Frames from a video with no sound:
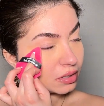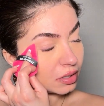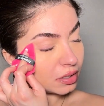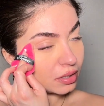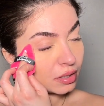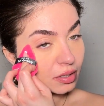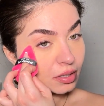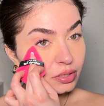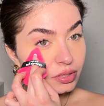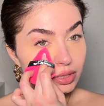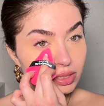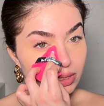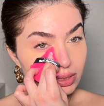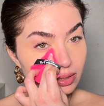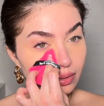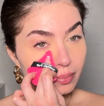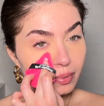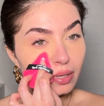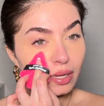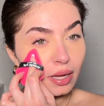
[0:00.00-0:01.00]
and it just
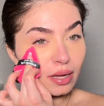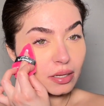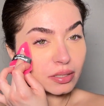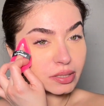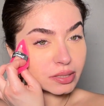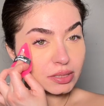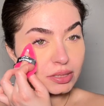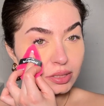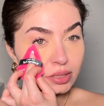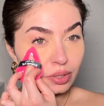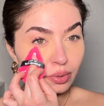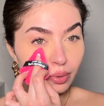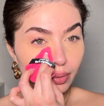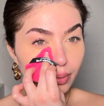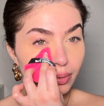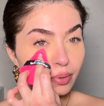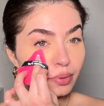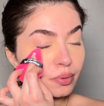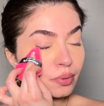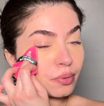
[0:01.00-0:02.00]
applies
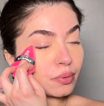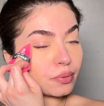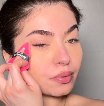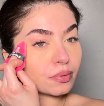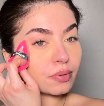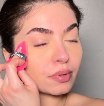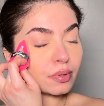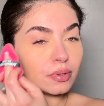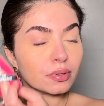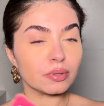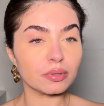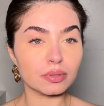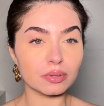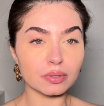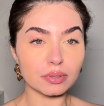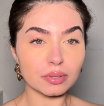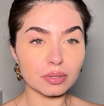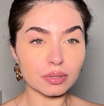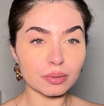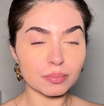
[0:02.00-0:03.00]
so
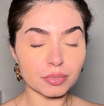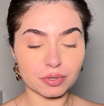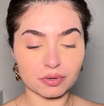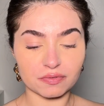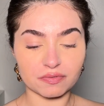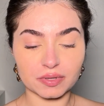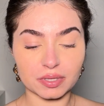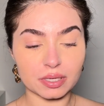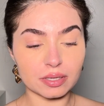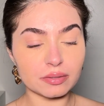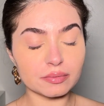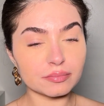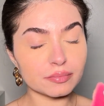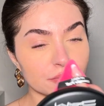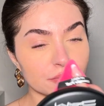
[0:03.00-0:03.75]
beautifully.